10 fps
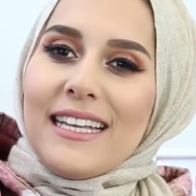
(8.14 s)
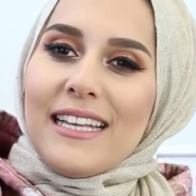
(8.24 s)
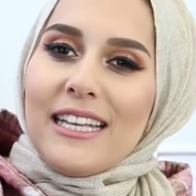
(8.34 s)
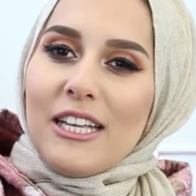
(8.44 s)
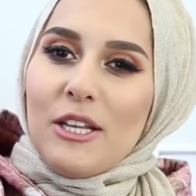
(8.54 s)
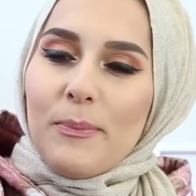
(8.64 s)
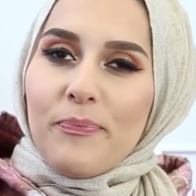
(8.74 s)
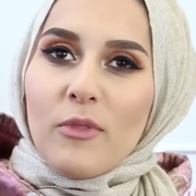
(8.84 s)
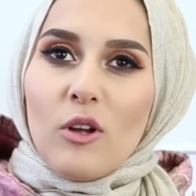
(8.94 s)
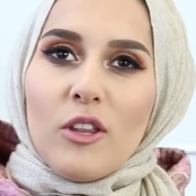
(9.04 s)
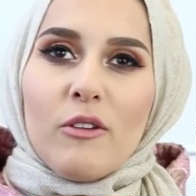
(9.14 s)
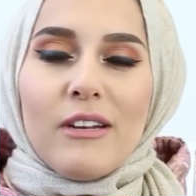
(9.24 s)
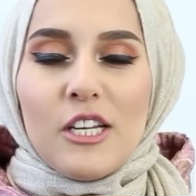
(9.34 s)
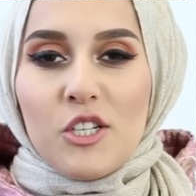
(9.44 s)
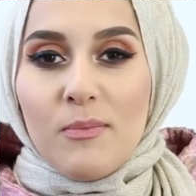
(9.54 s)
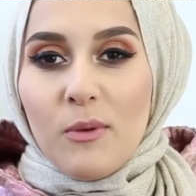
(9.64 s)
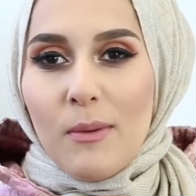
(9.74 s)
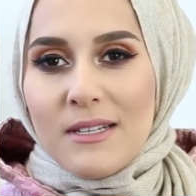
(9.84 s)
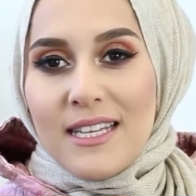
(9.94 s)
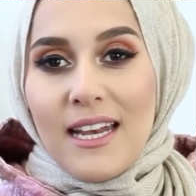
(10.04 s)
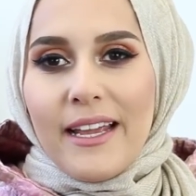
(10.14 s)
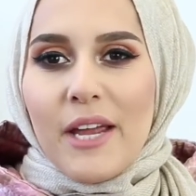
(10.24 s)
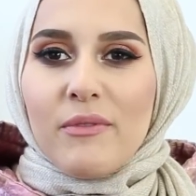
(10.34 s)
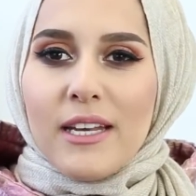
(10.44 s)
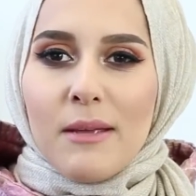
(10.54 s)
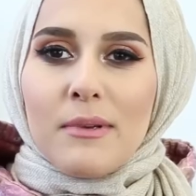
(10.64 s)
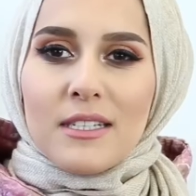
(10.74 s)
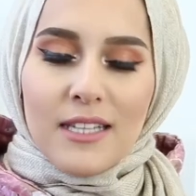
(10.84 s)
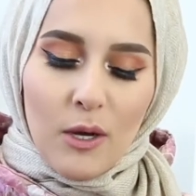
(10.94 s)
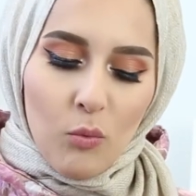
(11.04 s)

Whee! Although really it should be Women's Day like every day because like